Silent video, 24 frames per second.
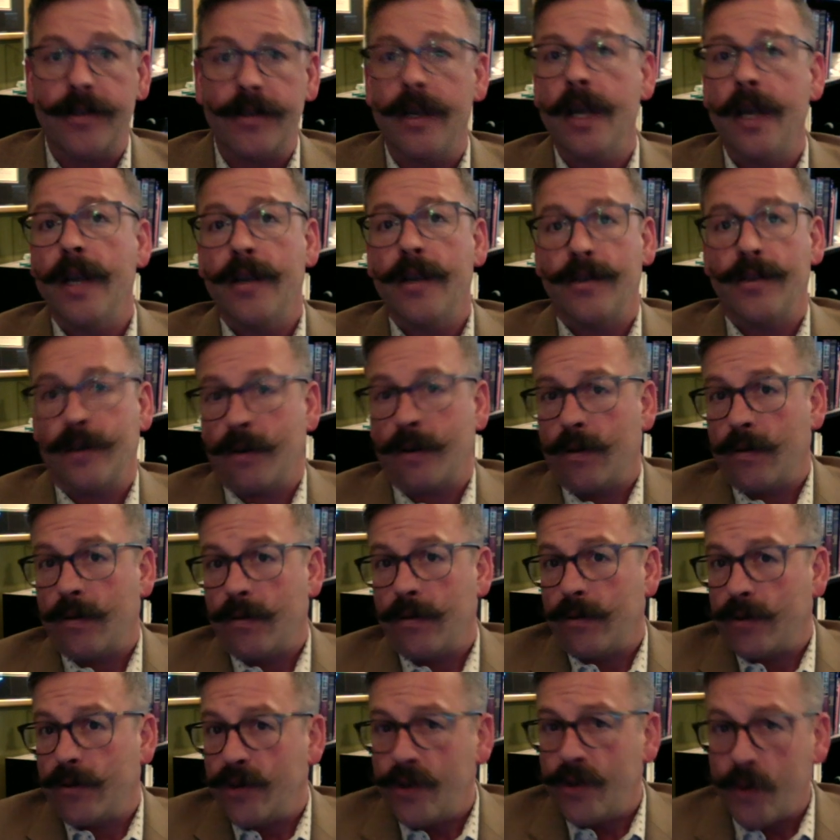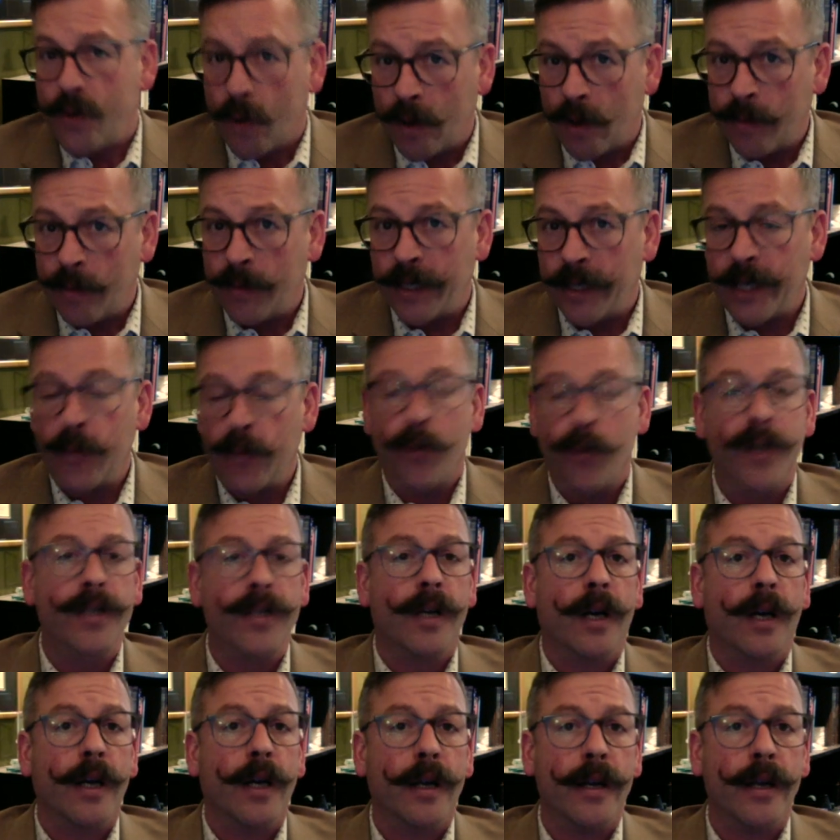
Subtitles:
So normally we're talking